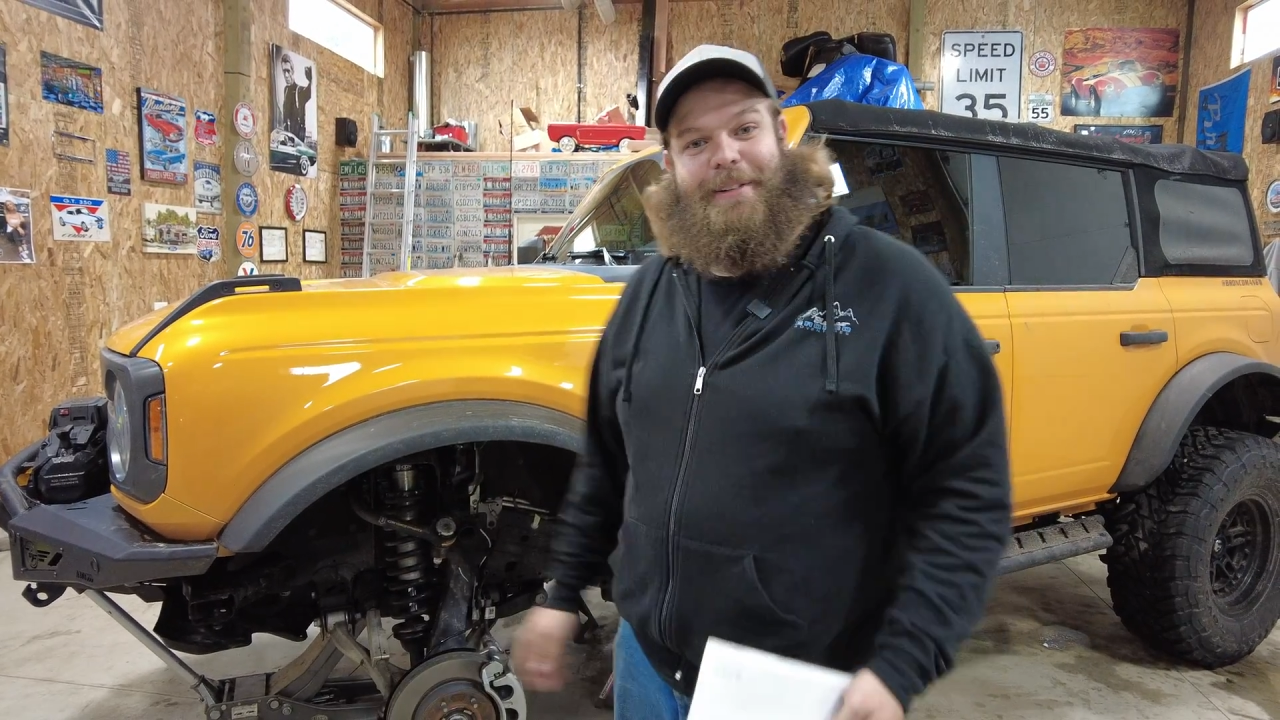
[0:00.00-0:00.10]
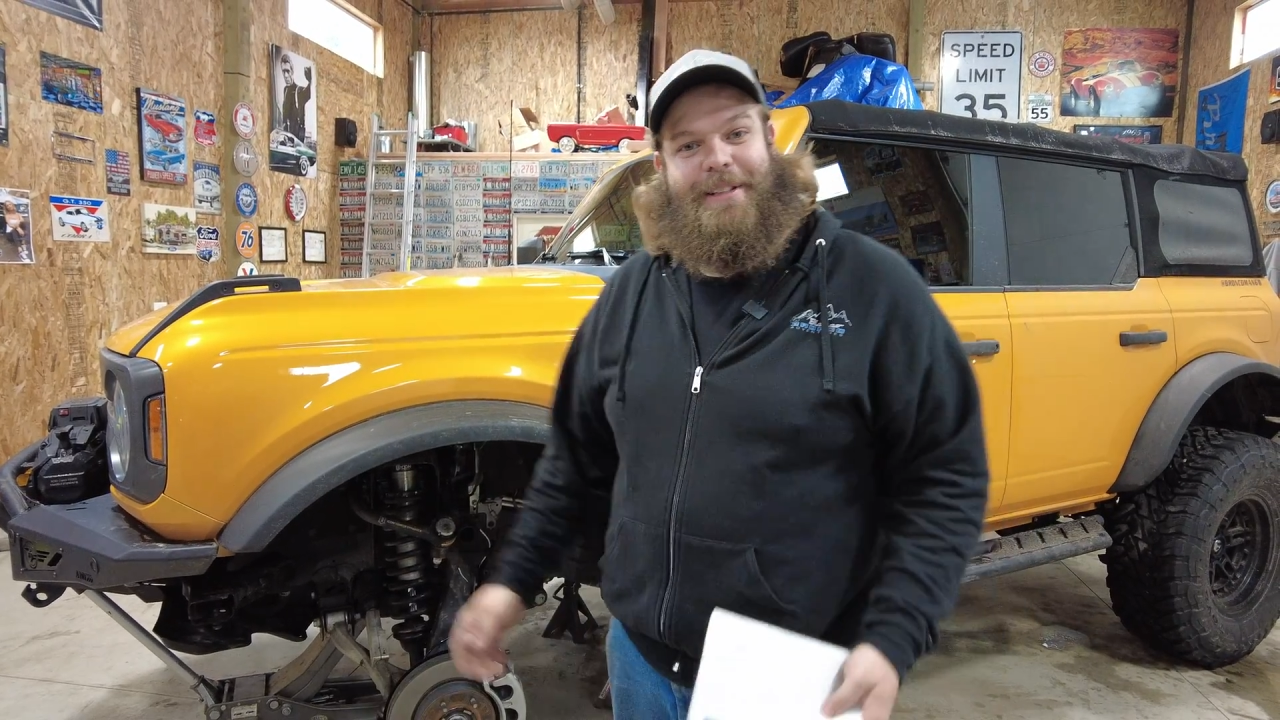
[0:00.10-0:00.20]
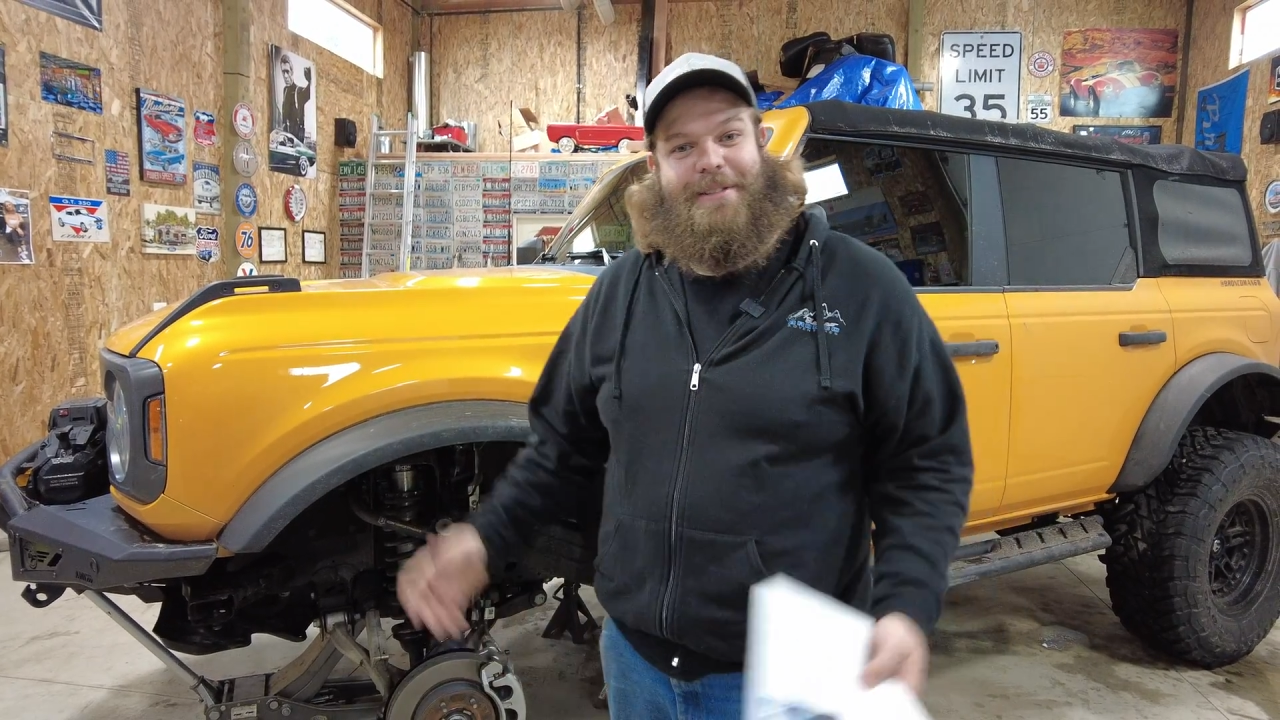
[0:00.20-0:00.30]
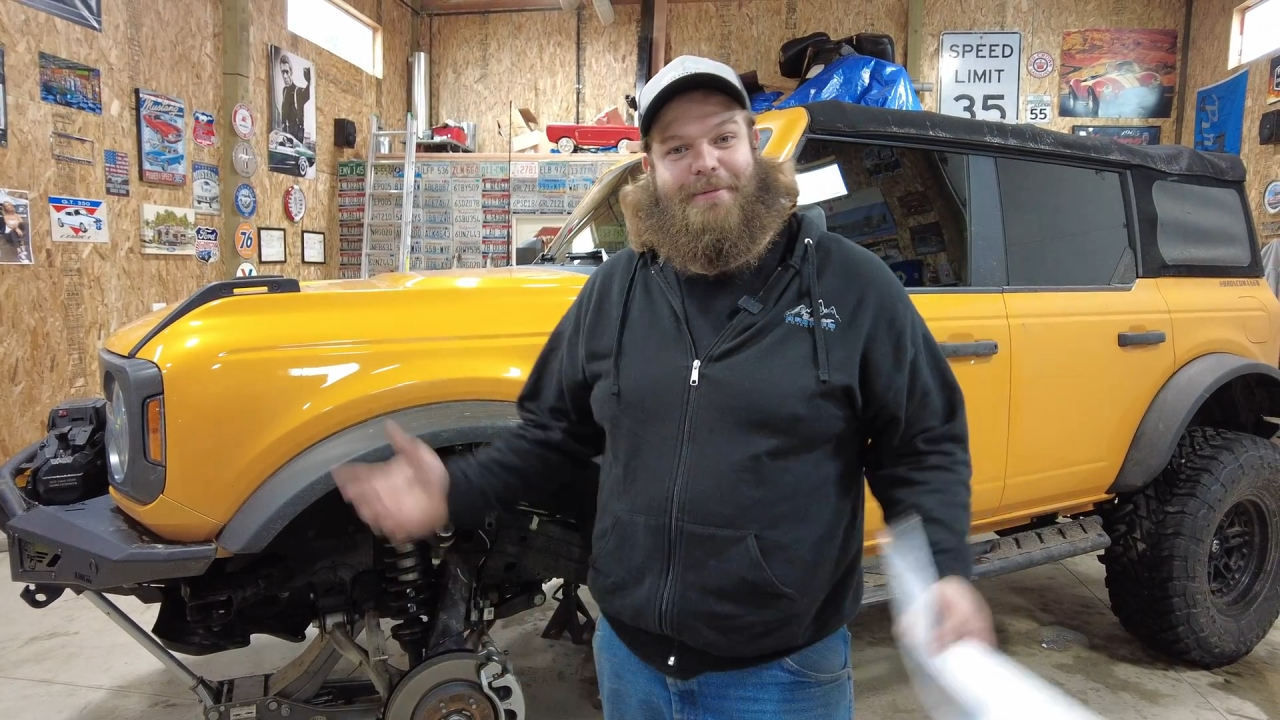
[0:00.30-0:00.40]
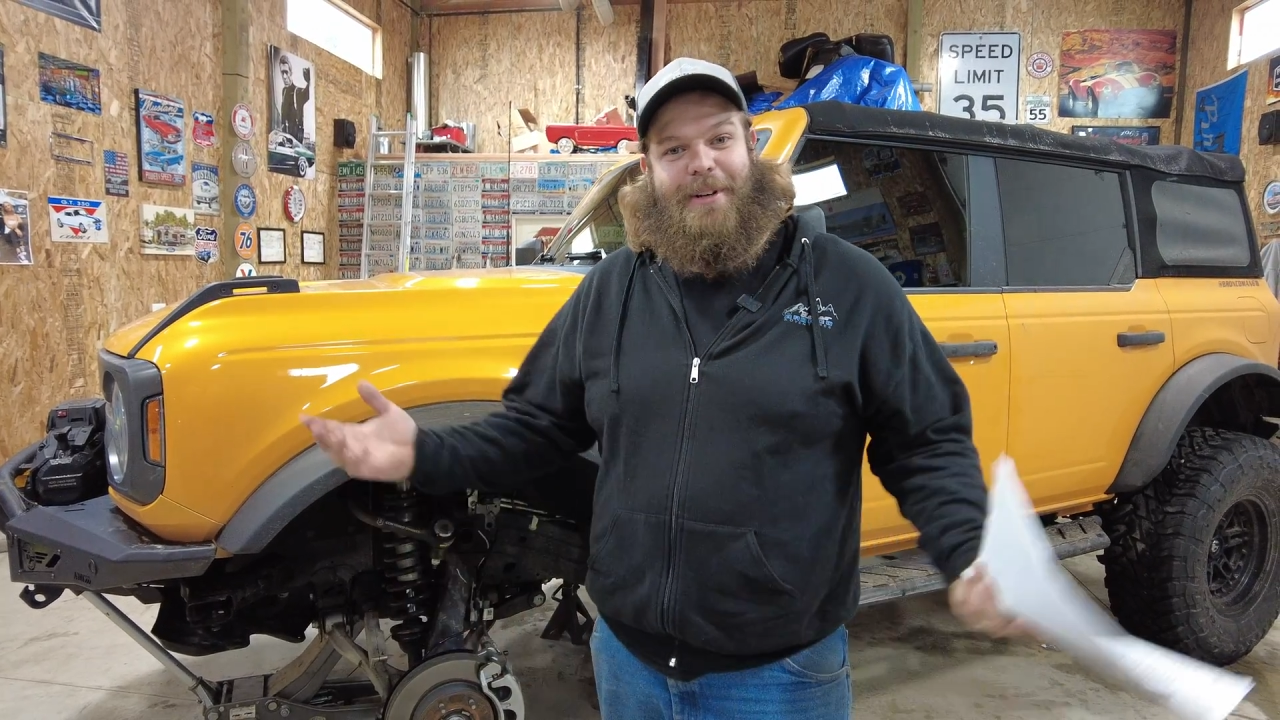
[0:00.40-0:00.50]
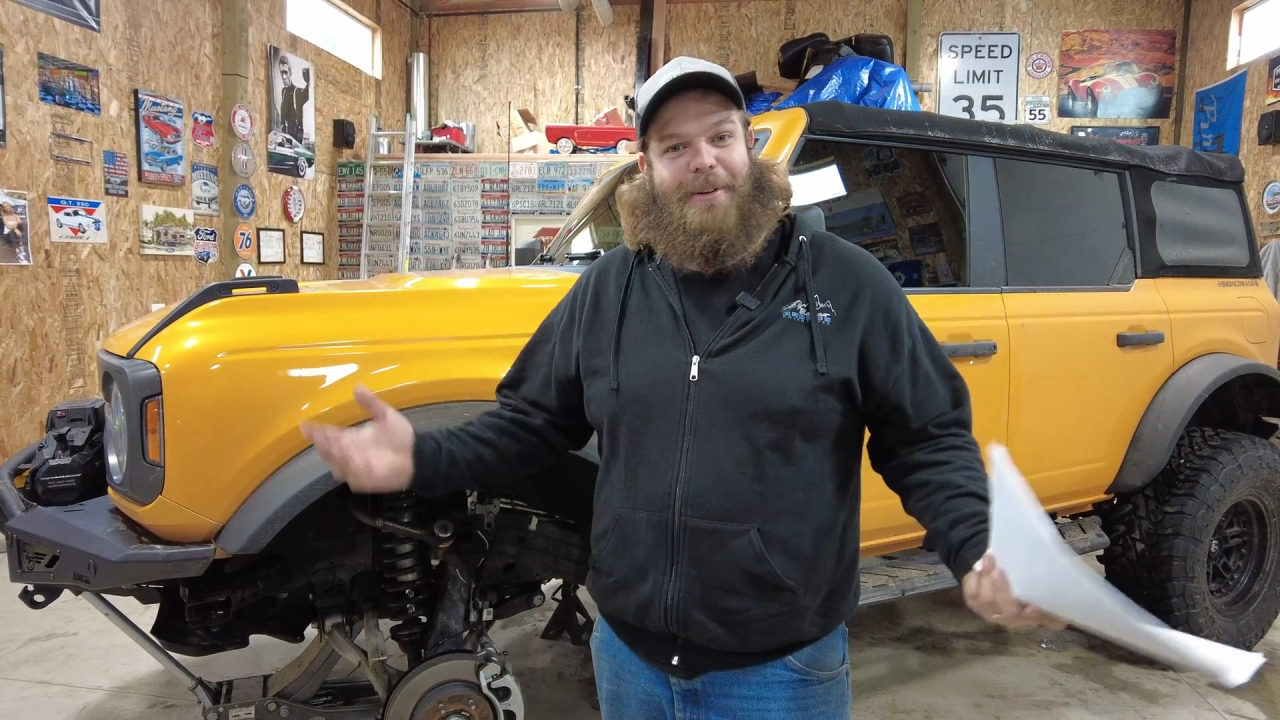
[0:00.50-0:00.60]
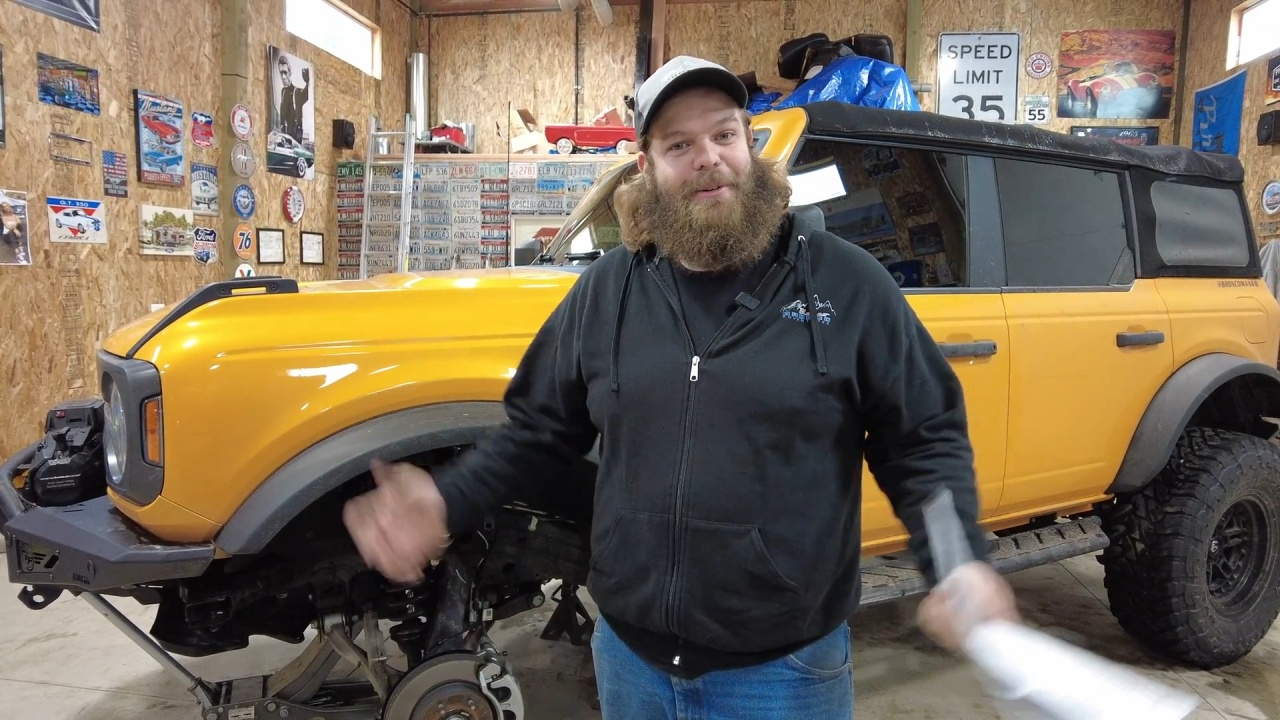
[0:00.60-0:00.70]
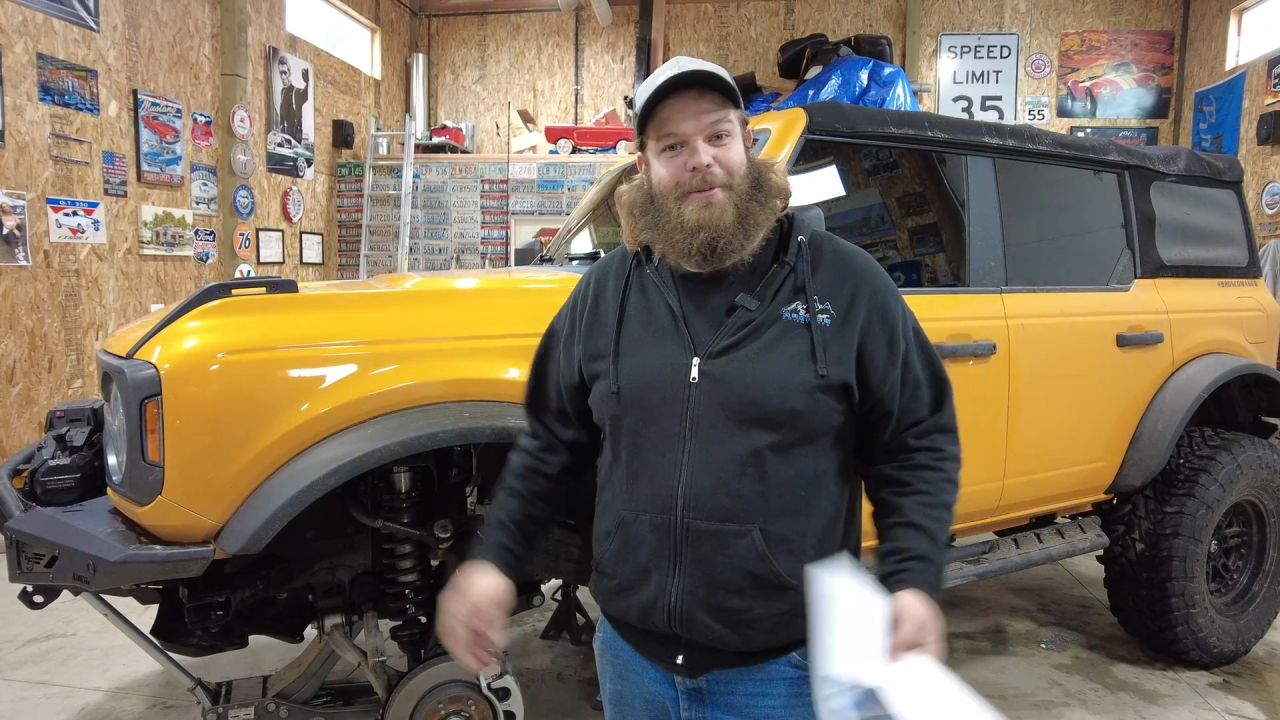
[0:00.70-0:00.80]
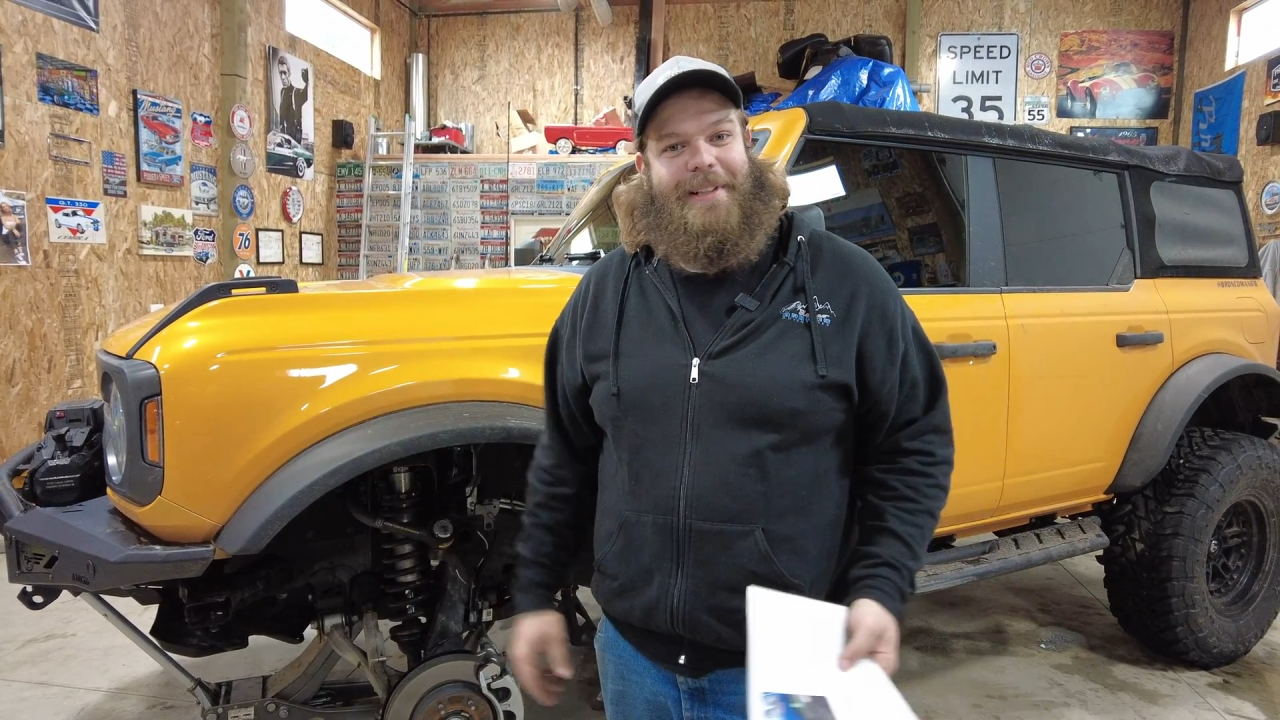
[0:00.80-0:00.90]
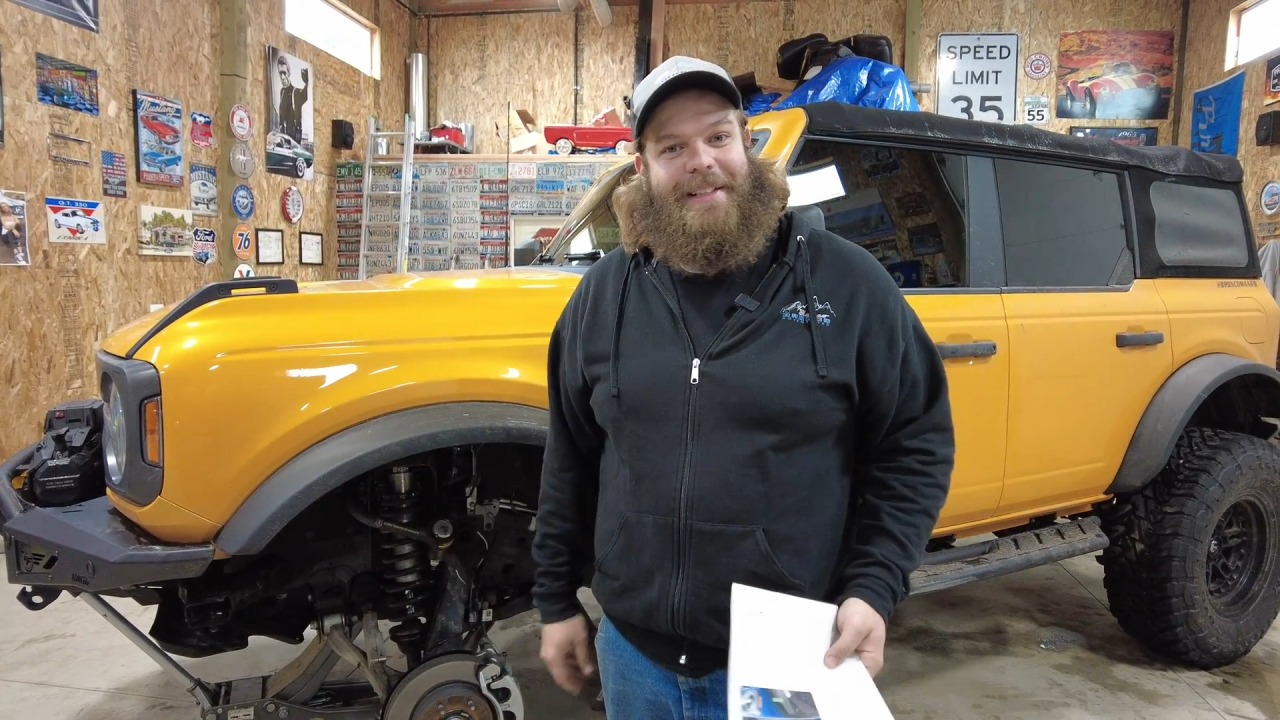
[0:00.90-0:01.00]
because we don't know
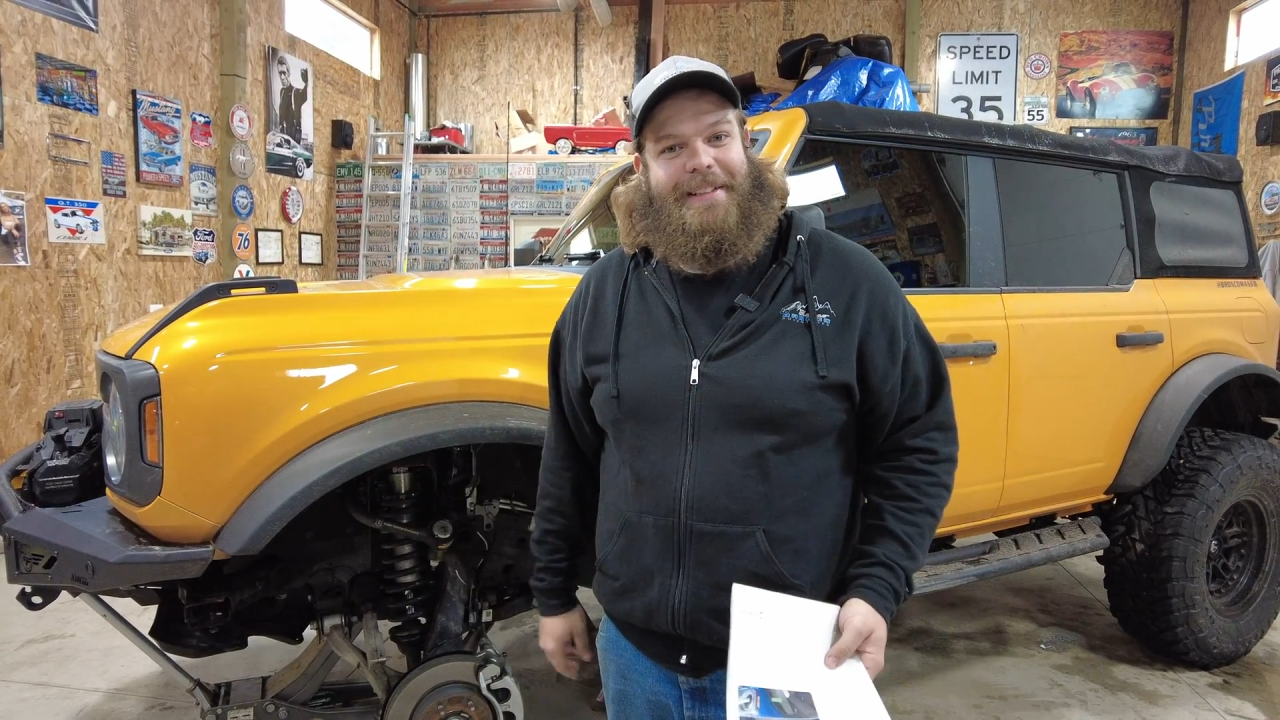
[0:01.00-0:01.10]
what we need